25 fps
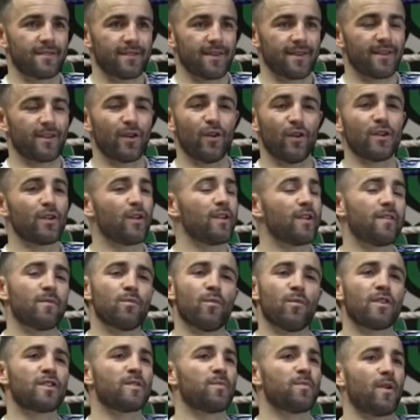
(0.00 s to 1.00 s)
Yeah, I don't even
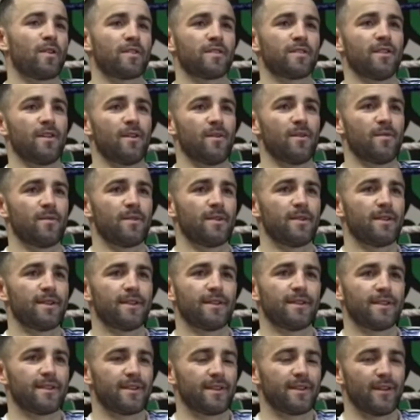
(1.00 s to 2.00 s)
watch boxing at home.
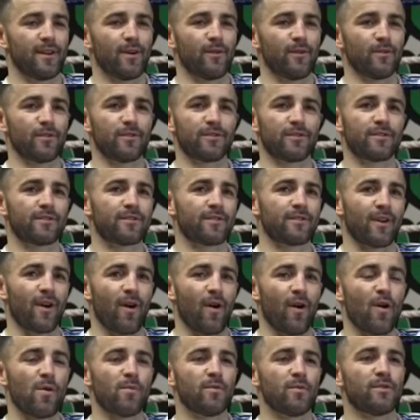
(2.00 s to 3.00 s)
You know, I just go
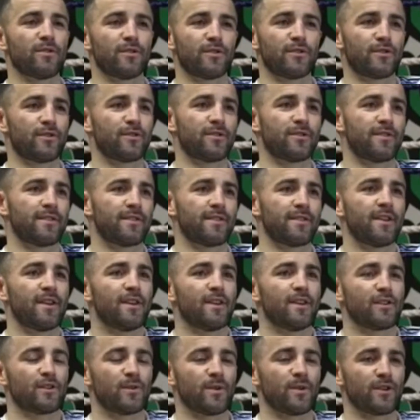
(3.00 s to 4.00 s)
home and just
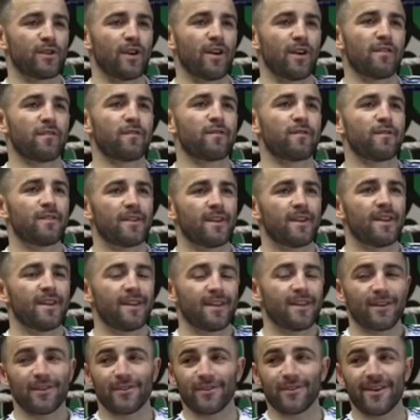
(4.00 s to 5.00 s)
switch off.
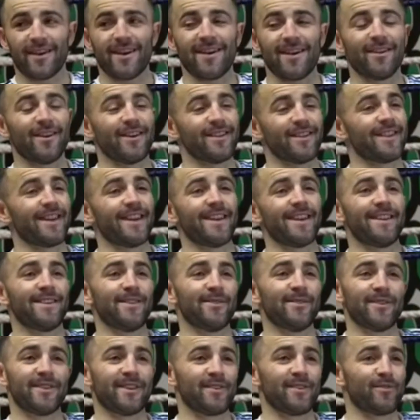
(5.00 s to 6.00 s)
You're here all day, you
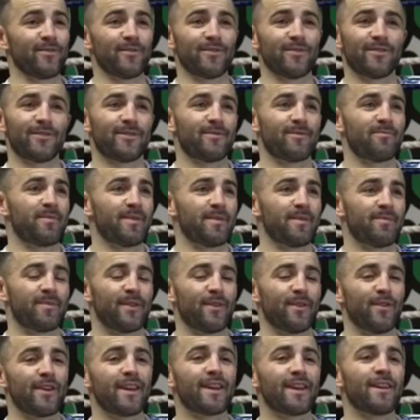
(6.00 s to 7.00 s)
know, you couldn't be
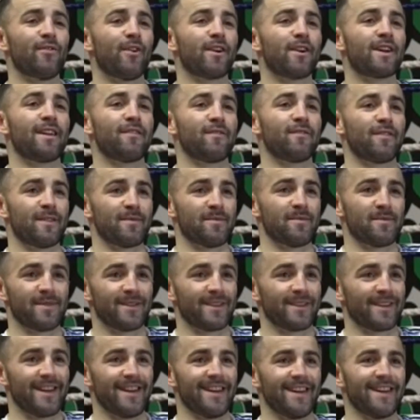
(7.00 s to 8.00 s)
like in a Rocky film.
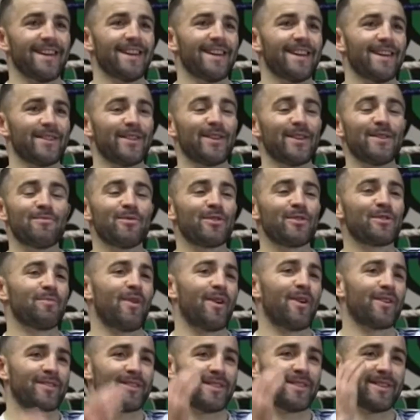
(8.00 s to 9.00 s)
Too much
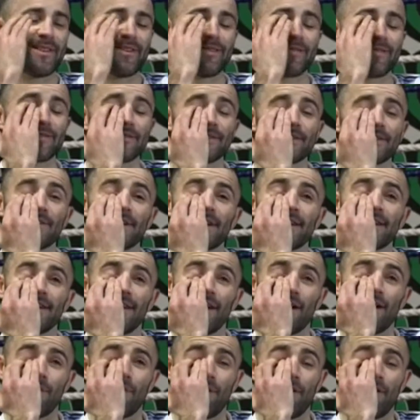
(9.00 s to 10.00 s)
boxing, you know. So I
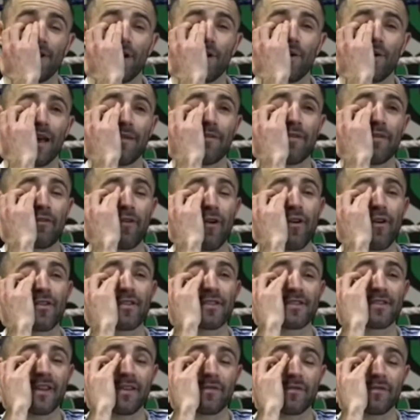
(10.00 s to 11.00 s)
know every fighter
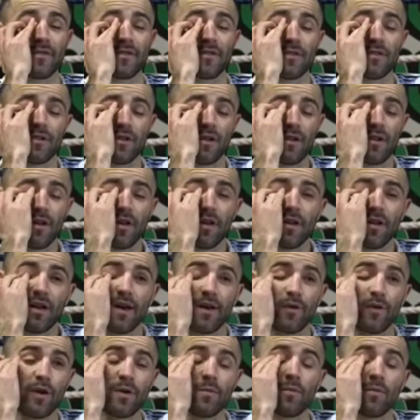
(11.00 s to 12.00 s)
is different.
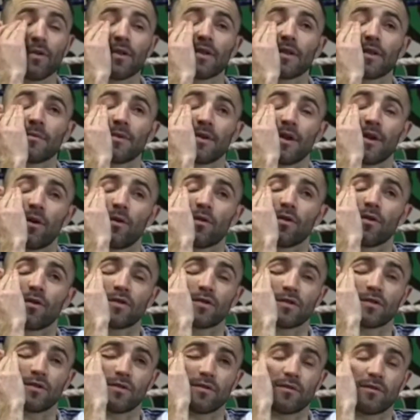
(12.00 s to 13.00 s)
And I'm one of them, you know. I
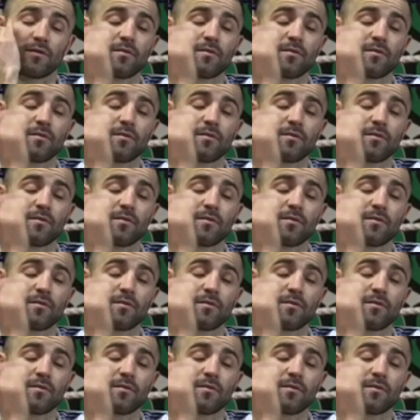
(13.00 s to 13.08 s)
just